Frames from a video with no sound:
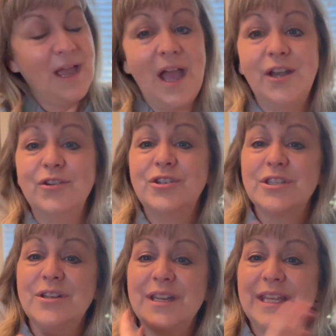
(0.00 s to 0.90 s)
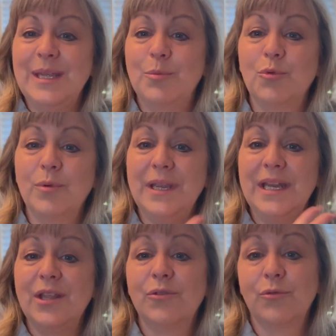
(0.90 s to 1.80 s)
And you're just going to keep
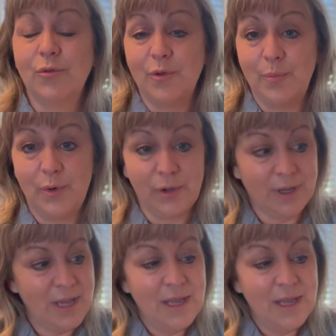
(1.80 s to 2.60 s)
reading through the book.